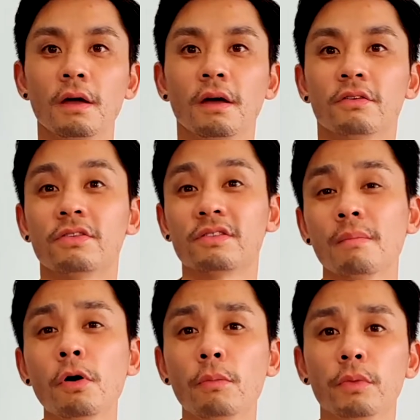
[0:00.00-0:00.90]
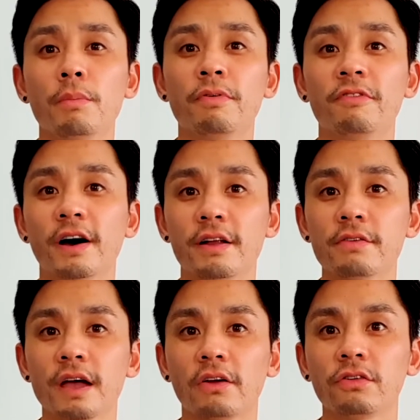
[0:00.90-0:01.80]
So some home loan providers
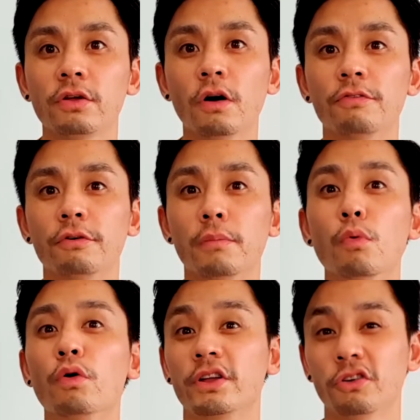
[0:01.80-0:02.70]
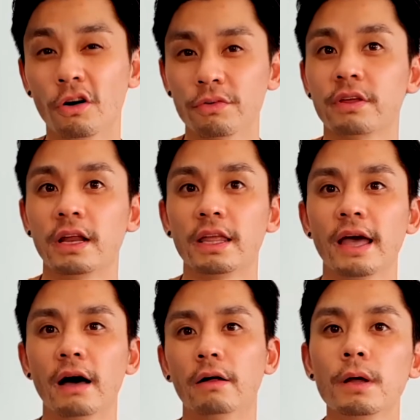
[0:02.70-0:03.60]
actually offer a mortgage offset
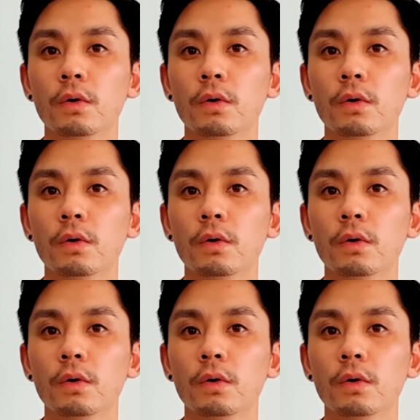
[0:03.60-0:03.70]
account,